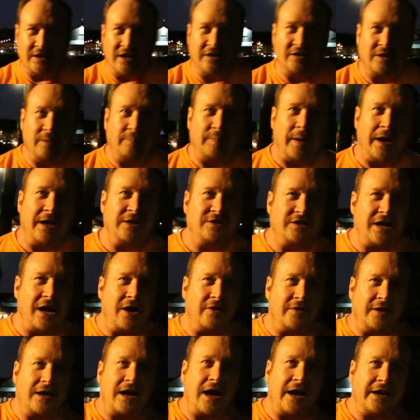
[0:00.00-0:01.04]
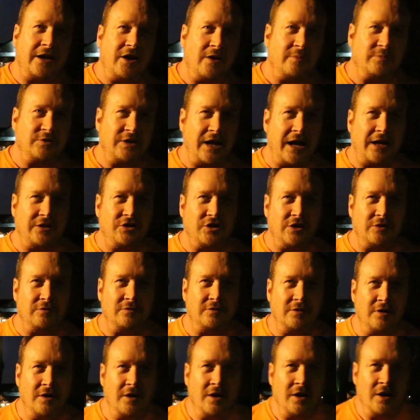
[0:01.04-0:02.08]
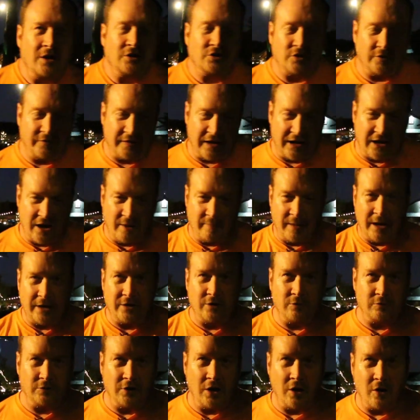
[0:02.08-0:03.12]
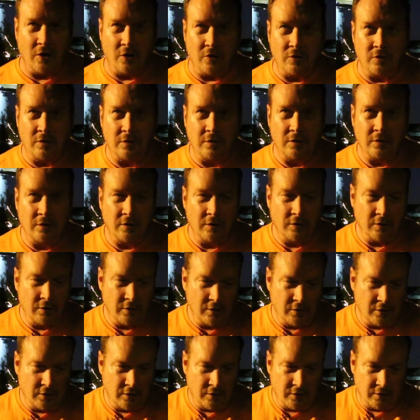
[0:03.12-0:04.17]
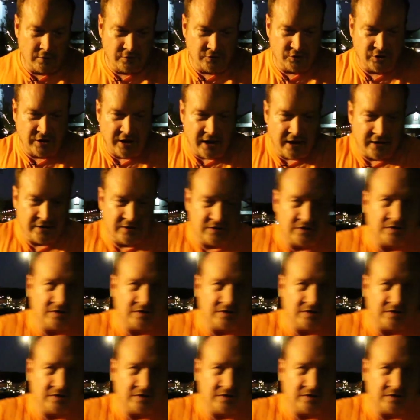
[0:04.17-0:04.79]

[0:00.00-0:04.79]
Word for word: it depends how the guy comes at you. So if they come at you low, check,